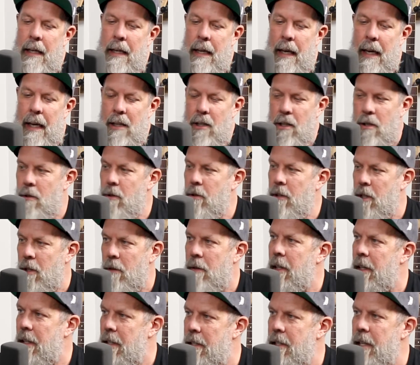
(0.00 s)
And you
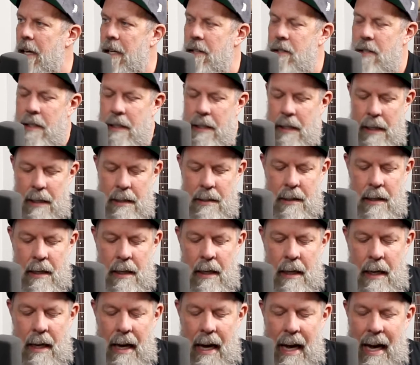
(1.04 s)
can attest to this.
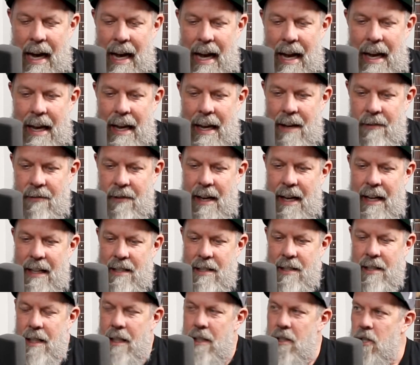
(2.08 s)
If I
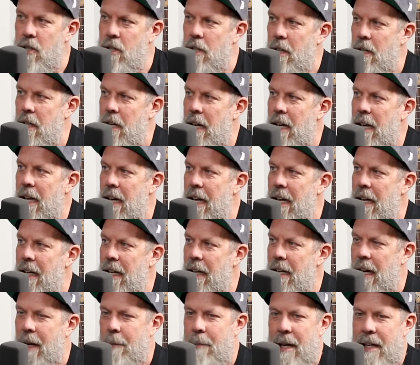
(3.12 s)
see a shirt I like,
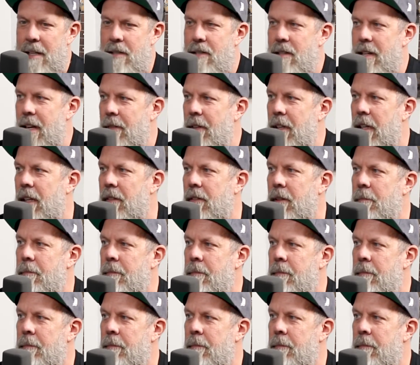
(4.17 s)
I buy 7 of them.